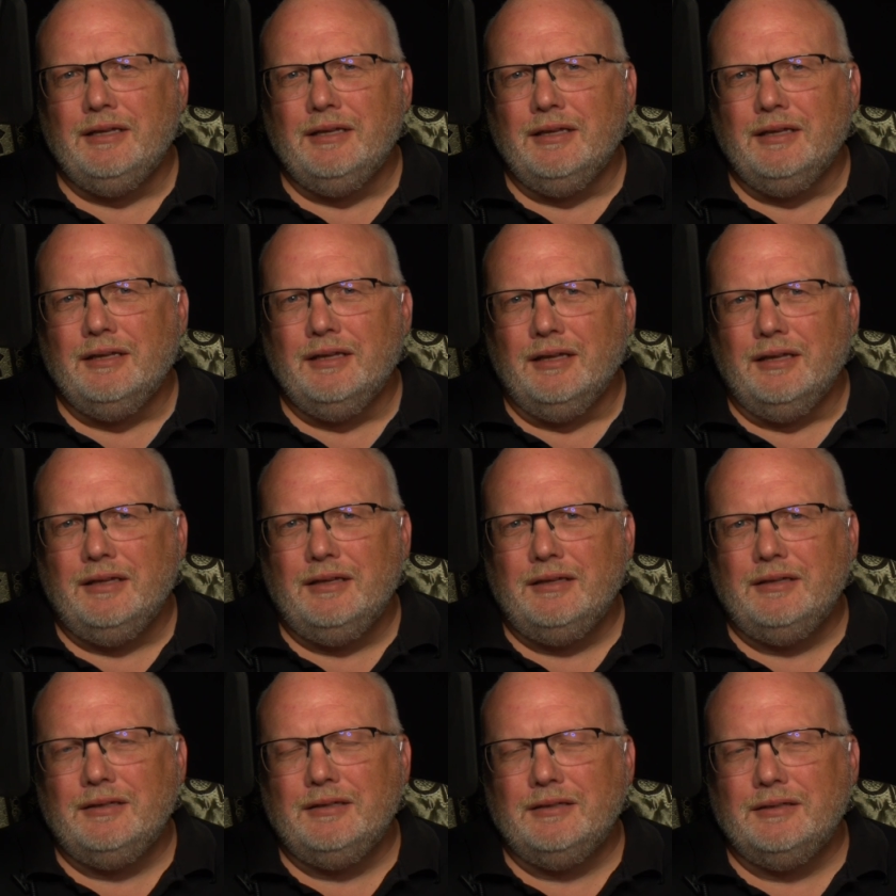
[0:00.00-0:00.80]

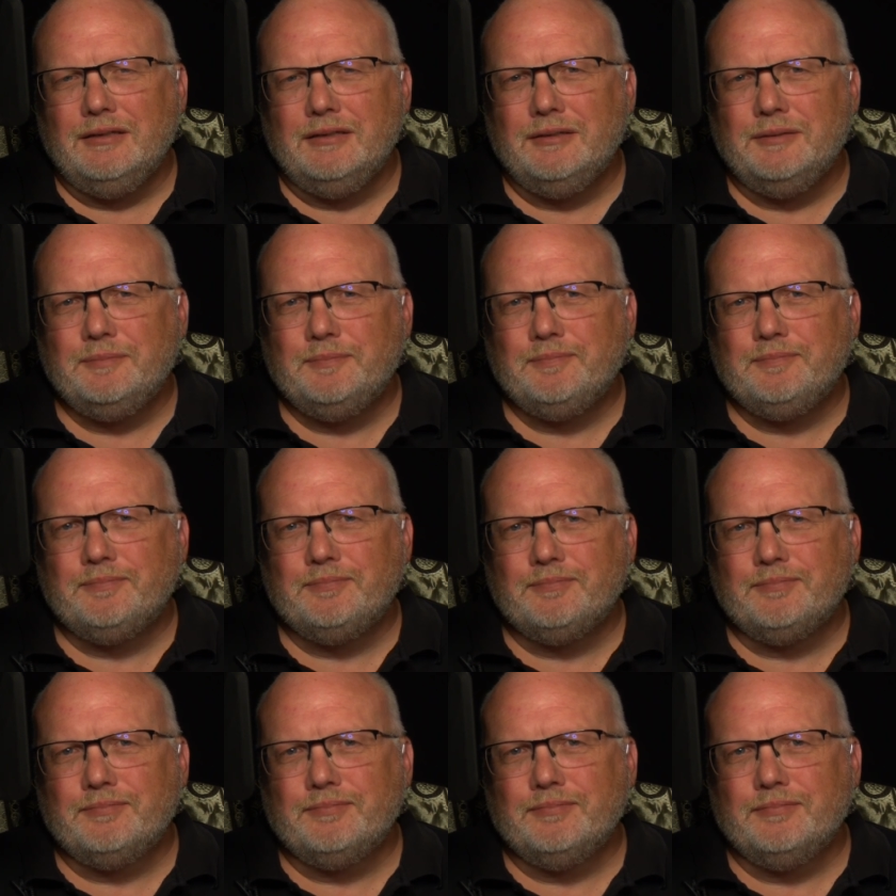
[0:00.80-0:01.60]

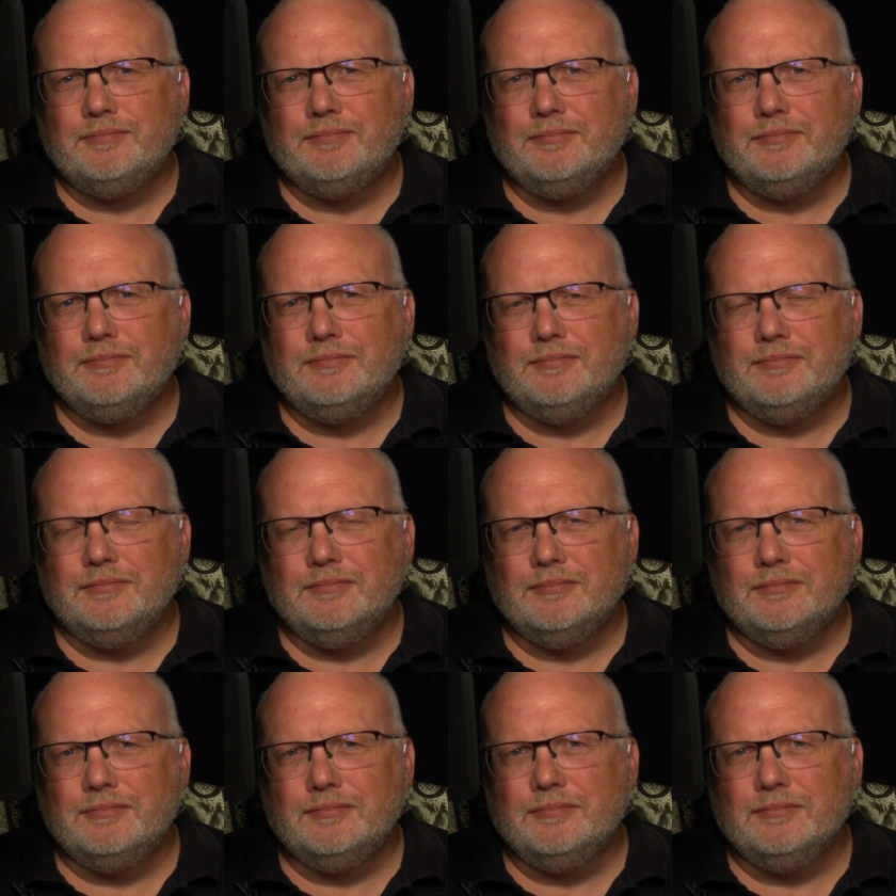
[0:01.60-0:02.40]

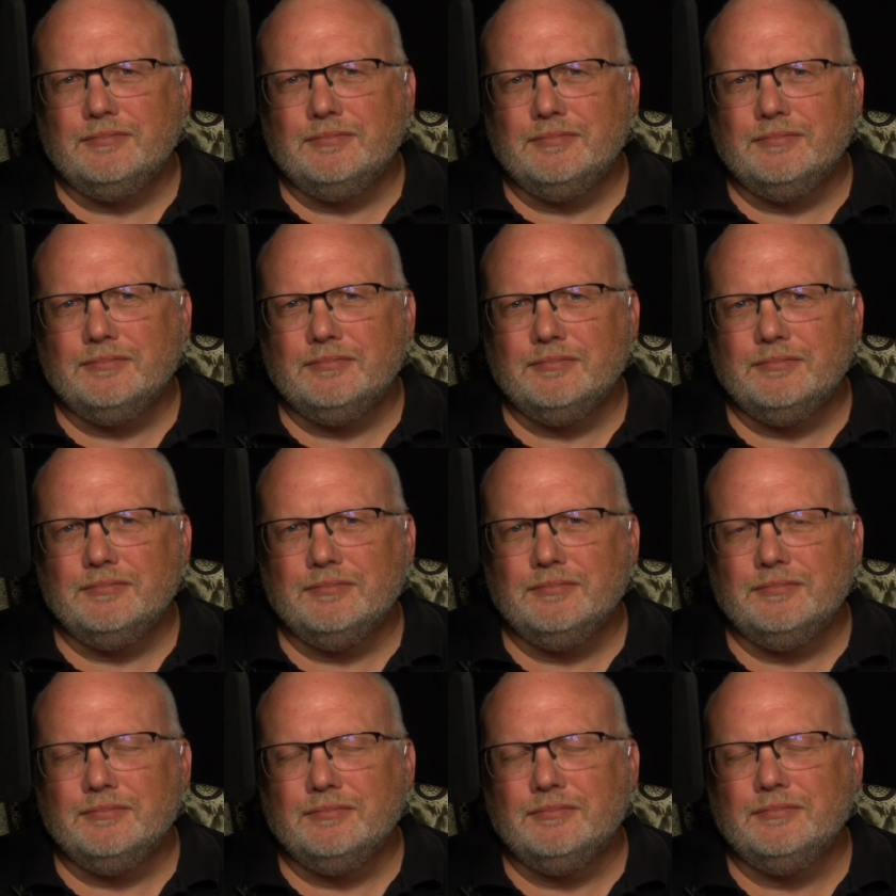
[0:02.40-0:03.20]

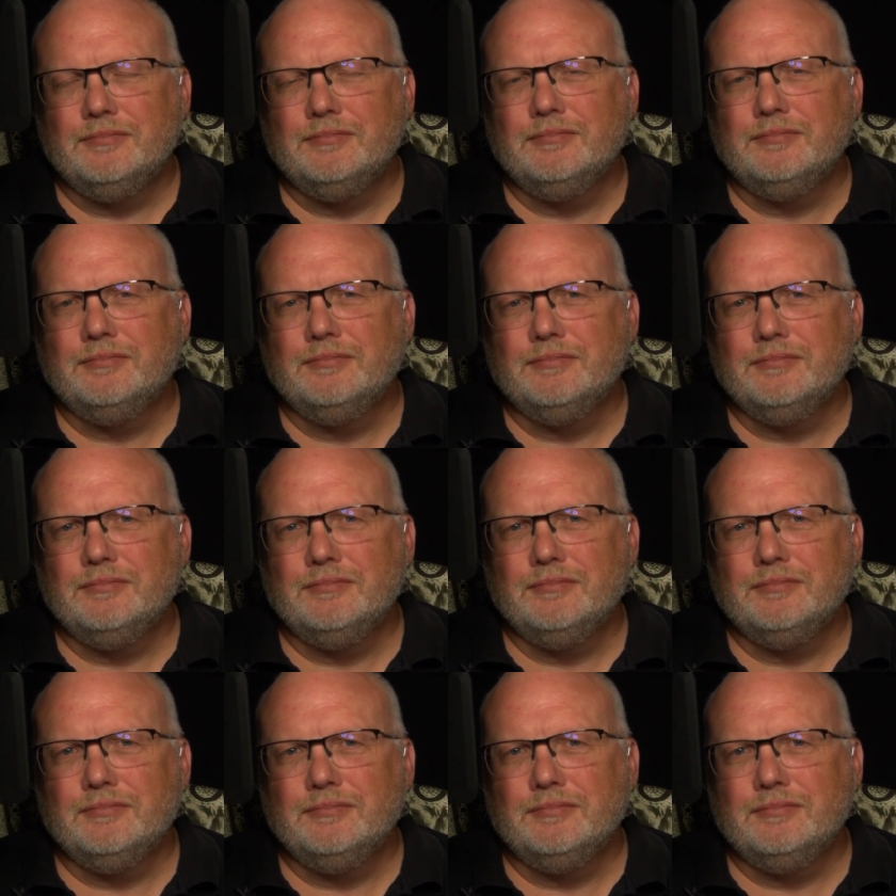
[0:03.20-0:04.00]

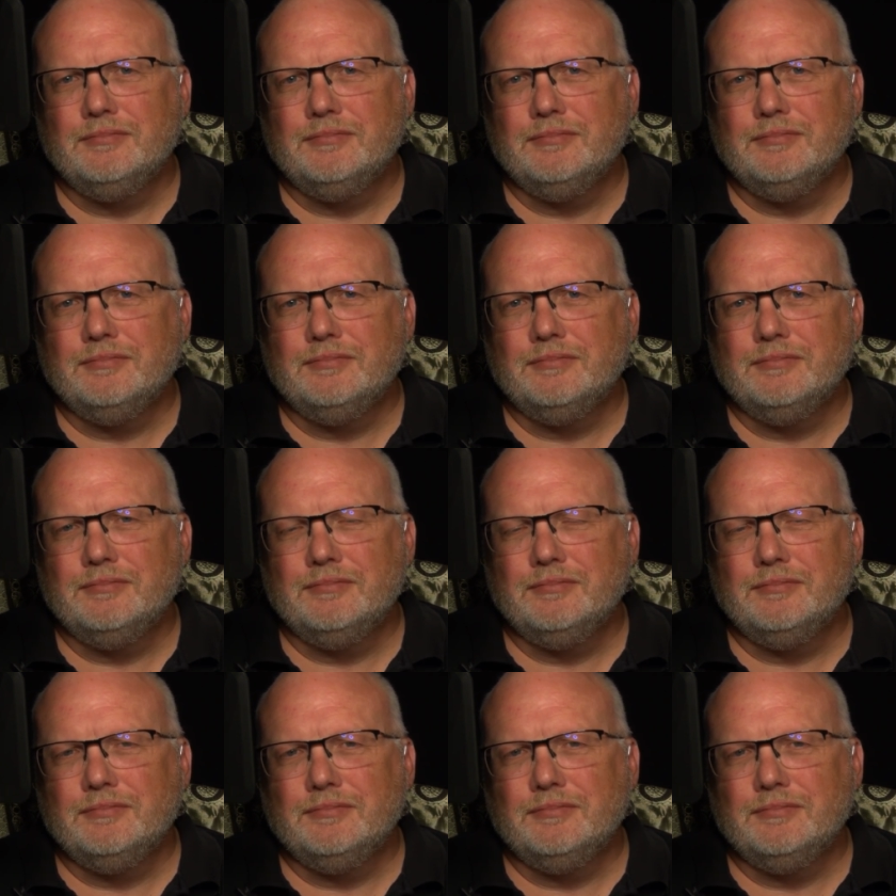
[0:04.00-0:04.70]
[no speech]